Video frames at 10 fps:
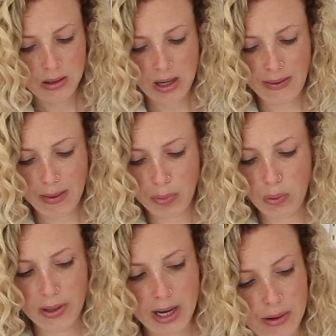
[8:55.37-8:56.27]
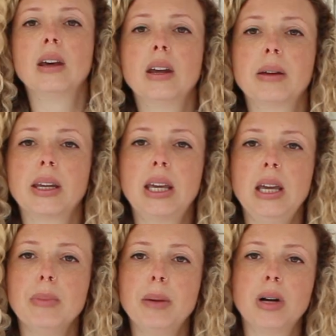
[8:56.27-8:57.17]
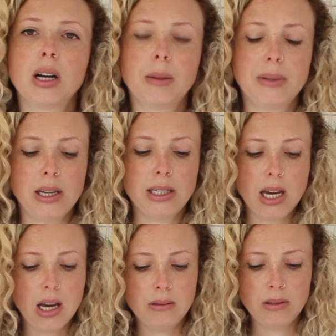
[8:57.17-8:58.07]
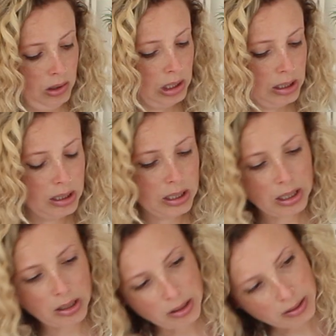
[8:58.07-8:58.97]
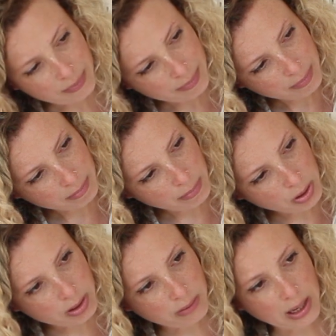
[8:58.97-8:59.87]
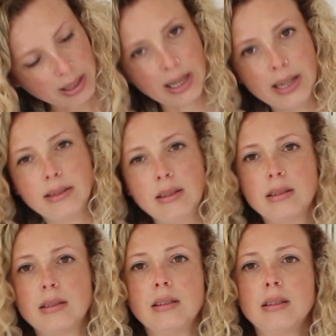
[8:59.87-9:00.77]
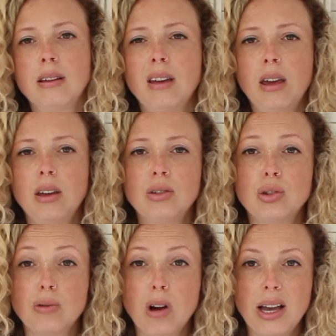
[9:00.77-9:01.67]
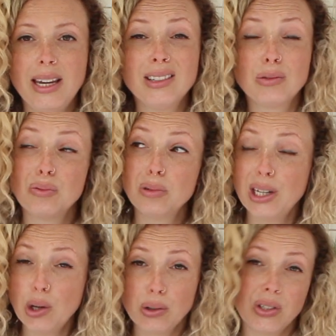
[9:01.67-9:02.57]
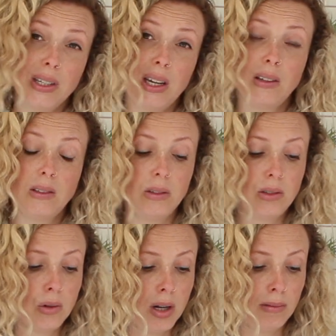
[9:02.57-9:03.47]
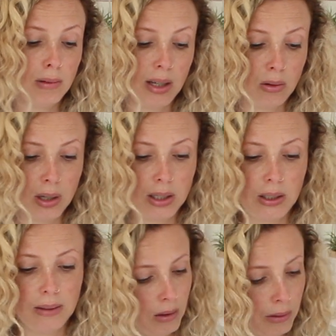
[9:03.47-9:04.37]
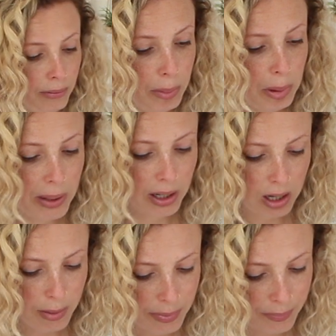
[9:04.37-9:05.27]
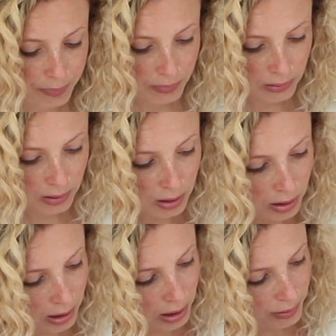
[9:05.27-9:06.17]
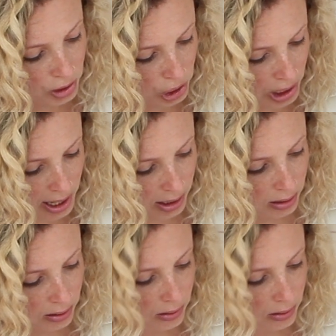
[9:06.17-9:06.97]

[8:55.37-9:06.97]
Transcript: and then pour it out. I'm going to keep my mug upside down just until most of that glaze is dry. It's really hot today, so it's drying really quickly. And then it back up, give it a check,